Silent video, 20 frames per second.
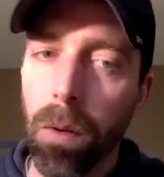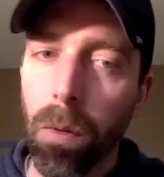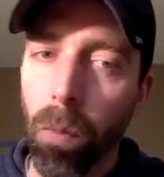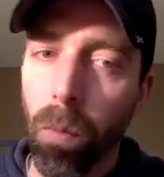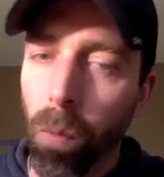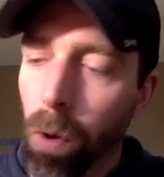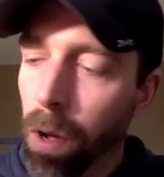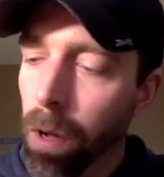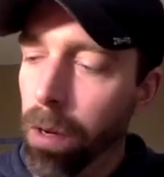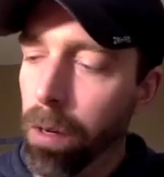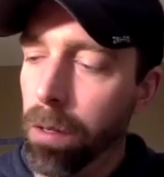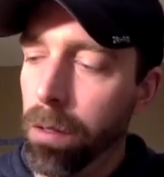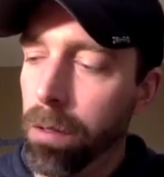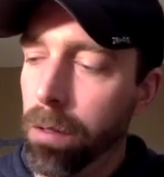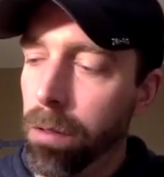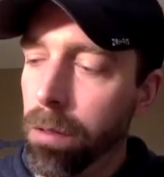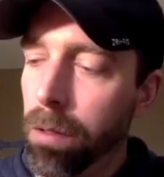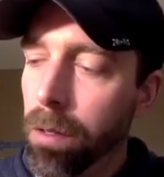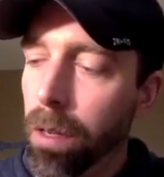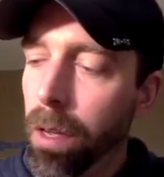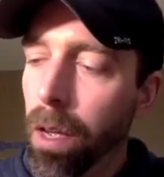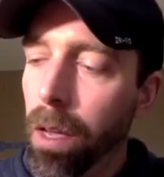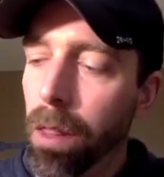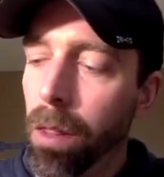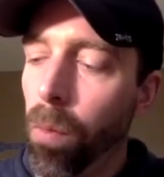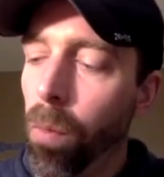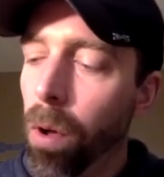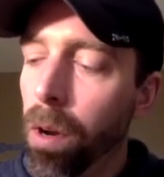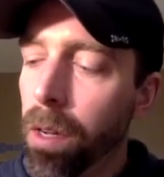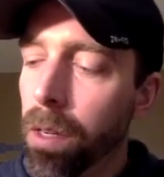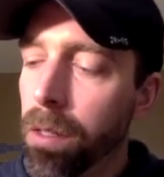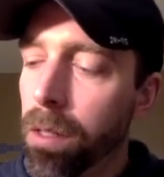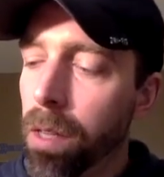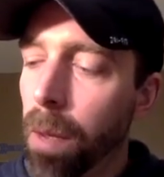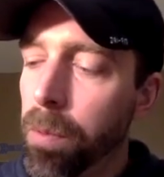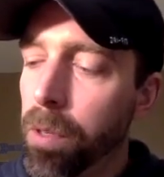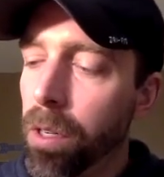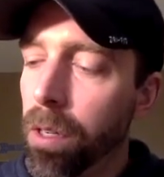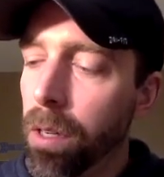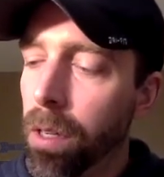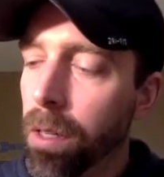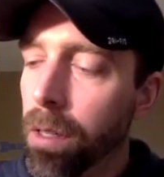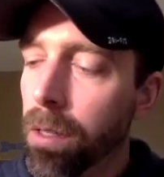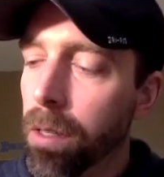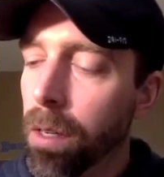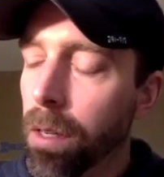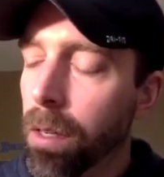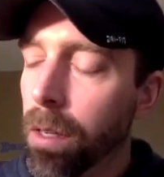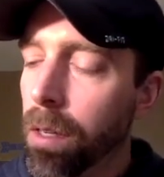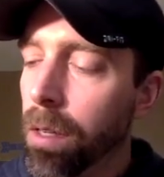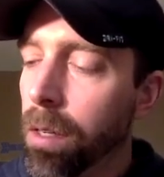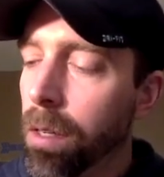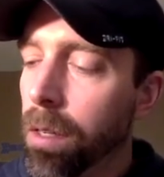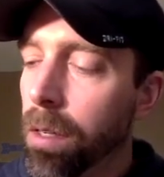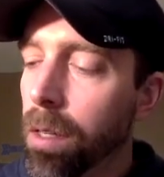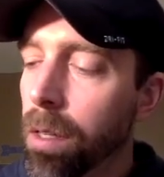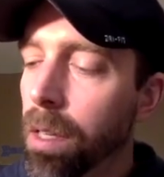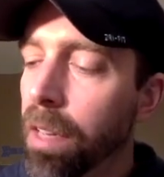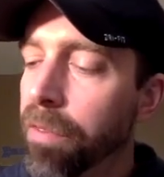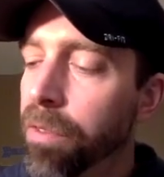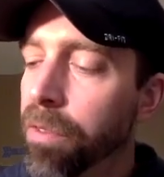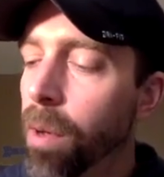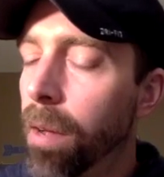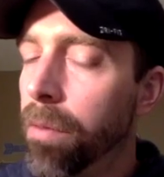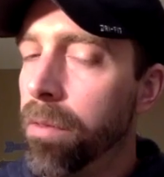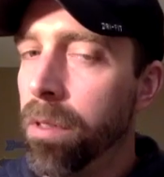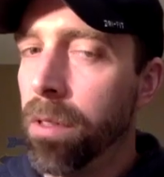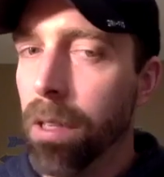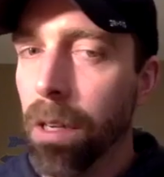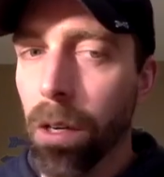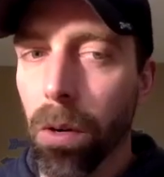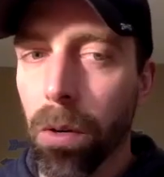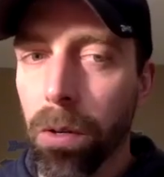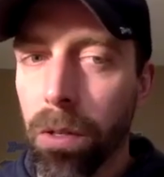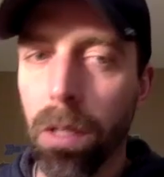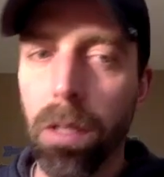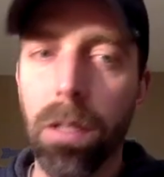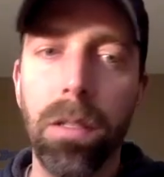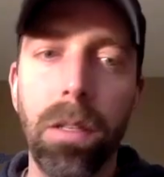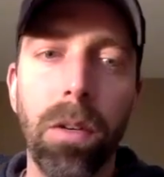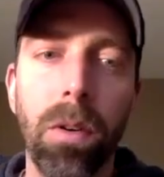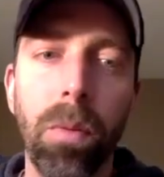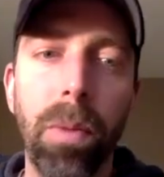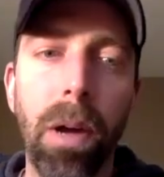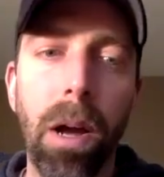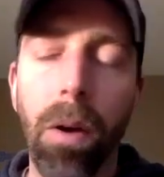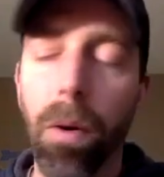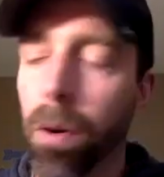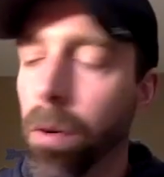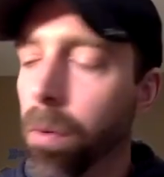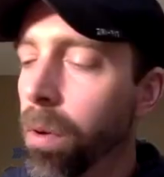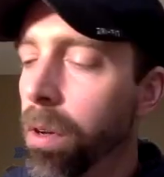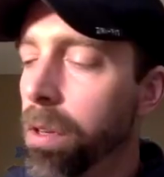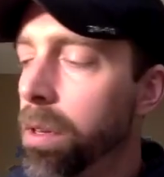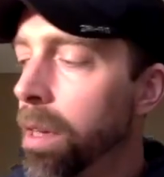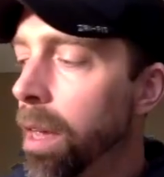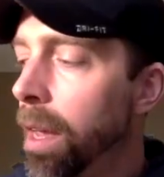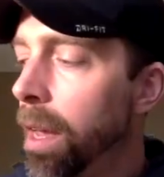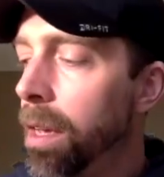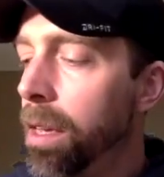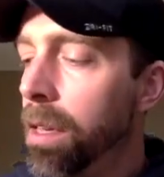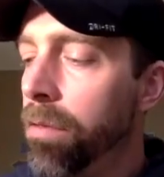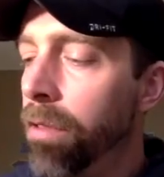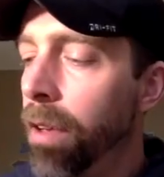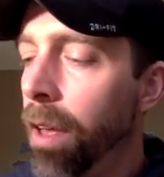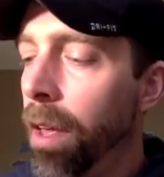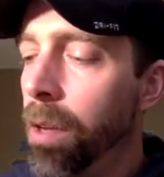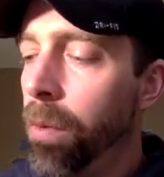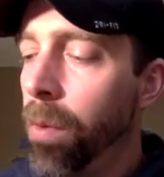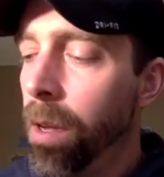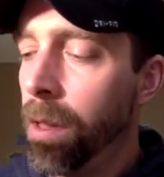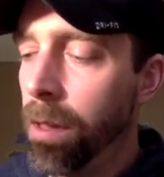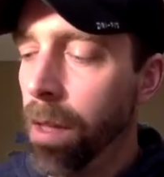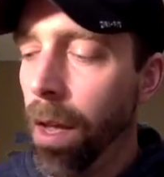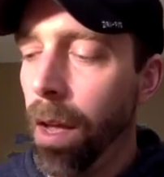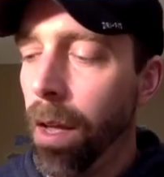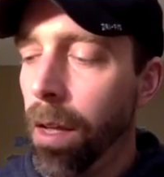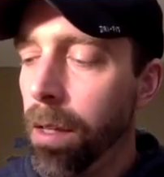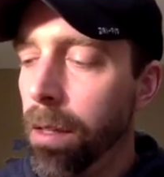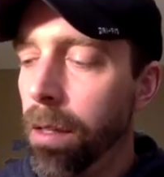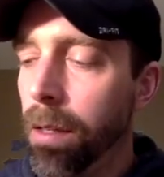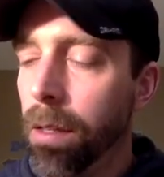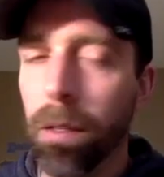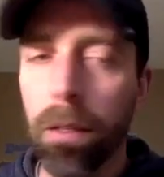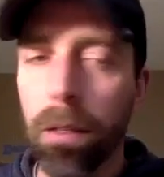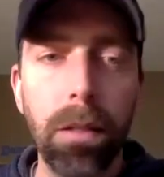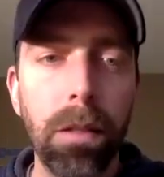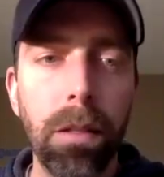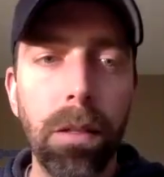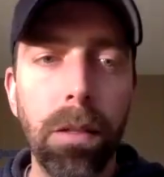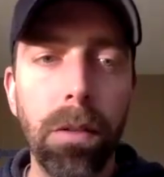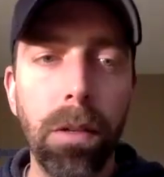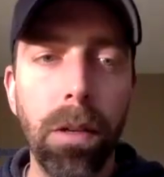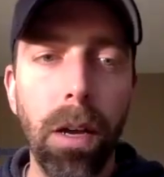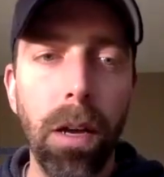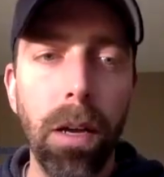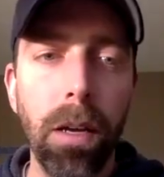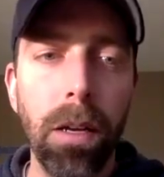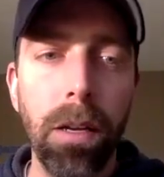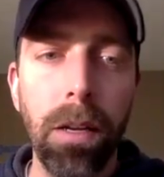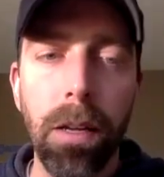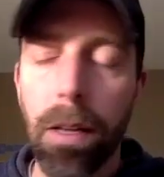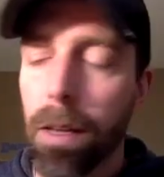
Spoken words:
1. Okay, the one exception is if you have 0 to the 0 power. Well, you can't evaluate that. Okay,